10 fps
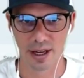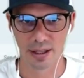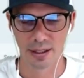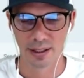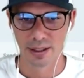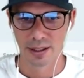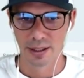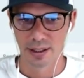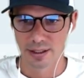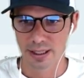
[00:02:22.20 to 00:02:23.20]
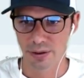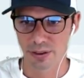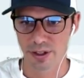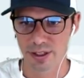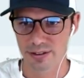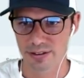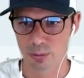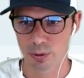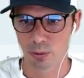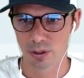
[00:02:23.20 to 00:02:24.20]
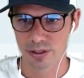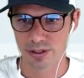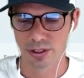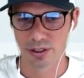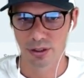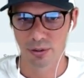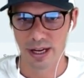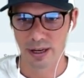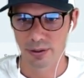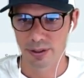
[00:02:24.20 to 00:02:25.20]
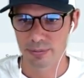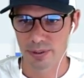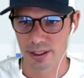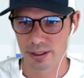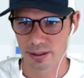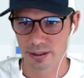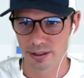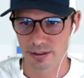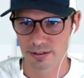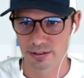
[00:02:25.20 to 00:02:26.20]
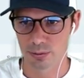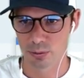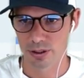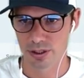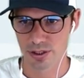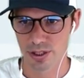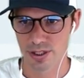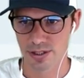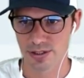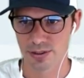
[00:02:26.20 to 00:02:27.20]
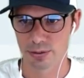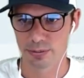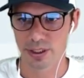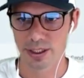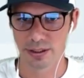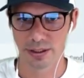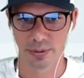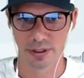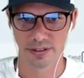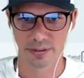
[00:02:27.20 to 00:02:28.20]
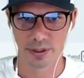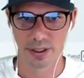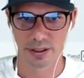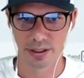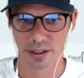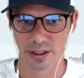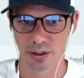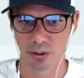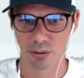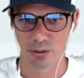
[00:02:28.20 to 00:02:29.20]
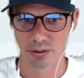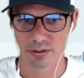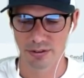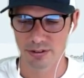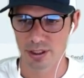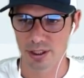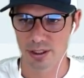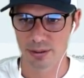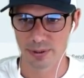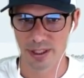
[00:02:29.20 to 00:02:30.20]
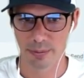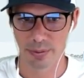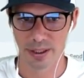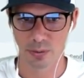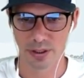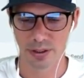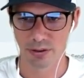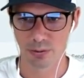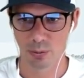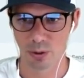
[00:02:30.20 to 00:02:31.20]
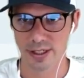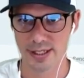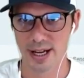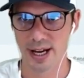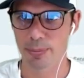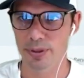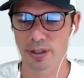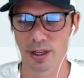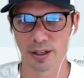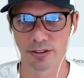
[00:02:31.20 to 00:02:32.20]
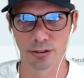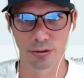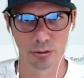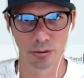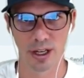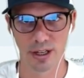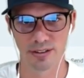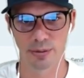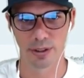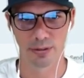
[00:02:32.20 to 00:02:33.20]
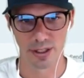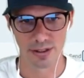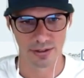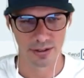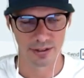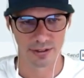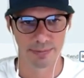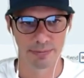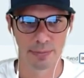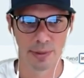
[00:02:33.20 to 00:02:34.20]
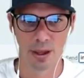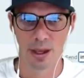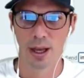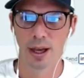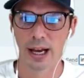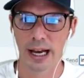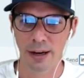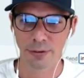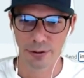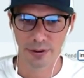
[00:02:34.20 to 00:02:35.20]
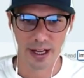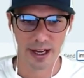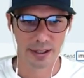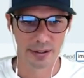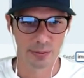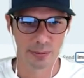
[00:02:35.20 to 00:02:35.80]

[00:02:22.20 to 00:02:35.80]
that. Now this, we want to go out immediately. So we're going to change this to immediately because immediately ignores campaign windows. We want it to happen as soon as somebody registers. After that,